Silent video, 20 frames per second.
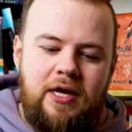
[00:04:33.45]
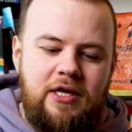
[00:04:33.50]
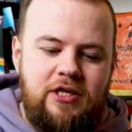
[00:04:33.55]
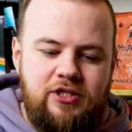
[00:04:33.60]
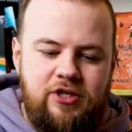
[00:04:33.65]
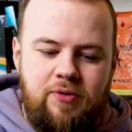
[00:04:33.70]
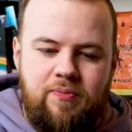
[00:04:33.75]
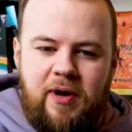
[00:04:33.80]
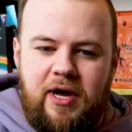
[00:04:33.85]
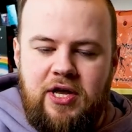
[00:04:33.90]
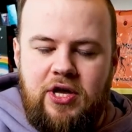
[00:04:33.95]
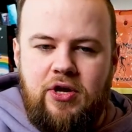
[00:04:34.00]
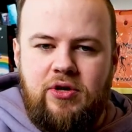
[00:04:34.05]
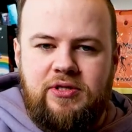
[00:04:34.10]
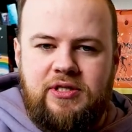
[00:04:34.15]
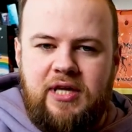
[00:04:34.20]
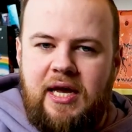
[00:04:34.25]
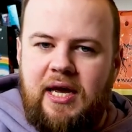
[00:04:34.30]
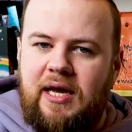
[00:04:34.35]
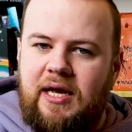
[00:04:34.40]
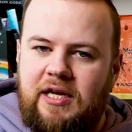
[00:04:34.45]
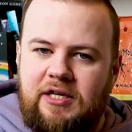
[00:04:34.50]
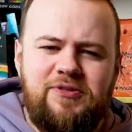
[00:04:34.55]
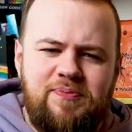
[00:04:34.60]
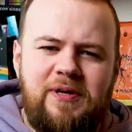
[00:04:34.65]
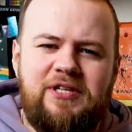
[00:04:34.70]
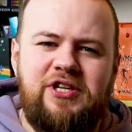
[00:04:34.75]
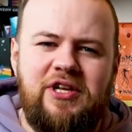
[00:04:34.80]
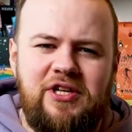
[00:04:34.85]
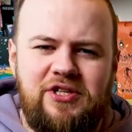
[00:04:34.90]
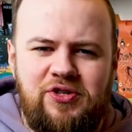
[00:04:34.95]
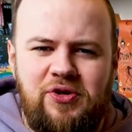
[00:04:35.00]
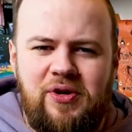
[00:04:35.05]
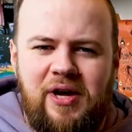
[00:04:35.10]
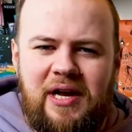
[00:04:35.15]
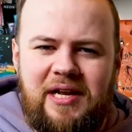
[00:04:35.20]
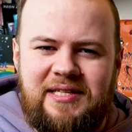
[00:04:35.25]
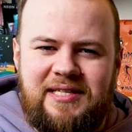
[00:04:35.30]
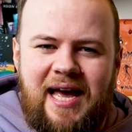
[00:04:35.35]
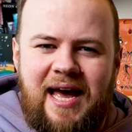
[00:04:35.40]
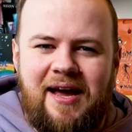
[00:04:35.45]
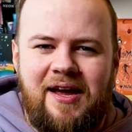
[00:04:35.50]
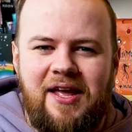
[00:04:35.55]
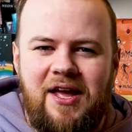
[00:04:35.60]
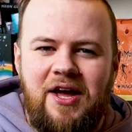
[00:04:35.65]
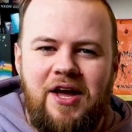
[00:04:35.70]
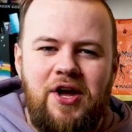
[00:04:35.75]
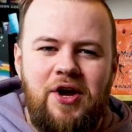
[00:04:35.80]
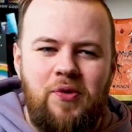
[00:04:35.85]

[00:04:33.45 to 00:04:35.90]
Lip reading: So by using, especially in a 2-color deck,